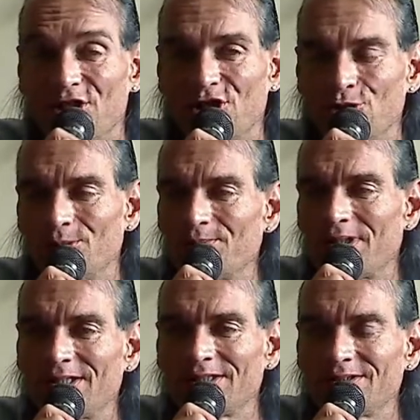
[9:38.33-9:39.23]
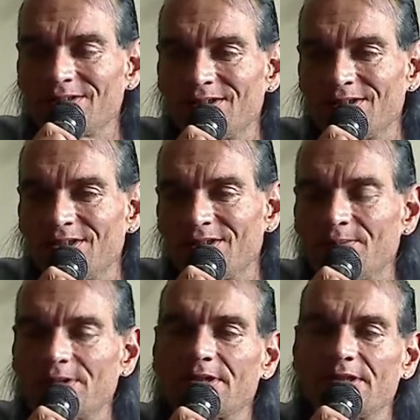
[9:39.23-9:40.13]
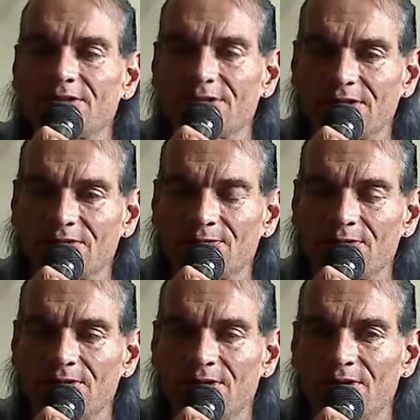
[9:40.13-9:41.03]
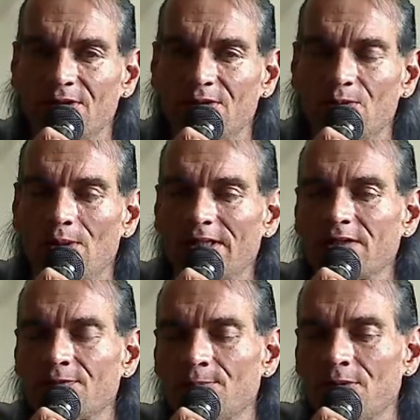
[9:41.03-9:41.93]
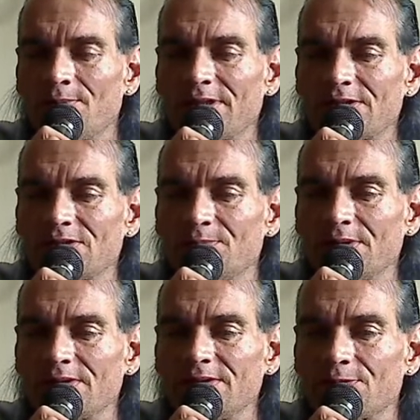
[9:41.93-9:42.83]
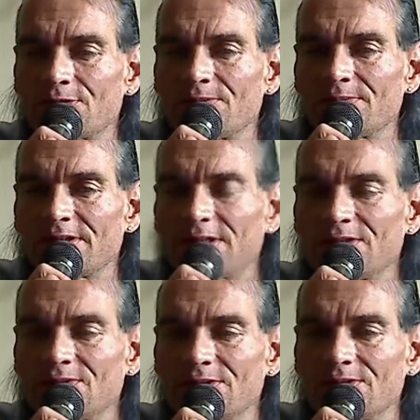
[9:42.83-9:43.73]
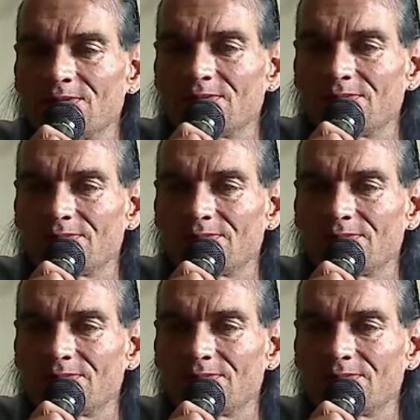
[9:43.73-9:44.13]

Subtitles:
human mind, I say to yourself, why give up all my stability for something I don't know?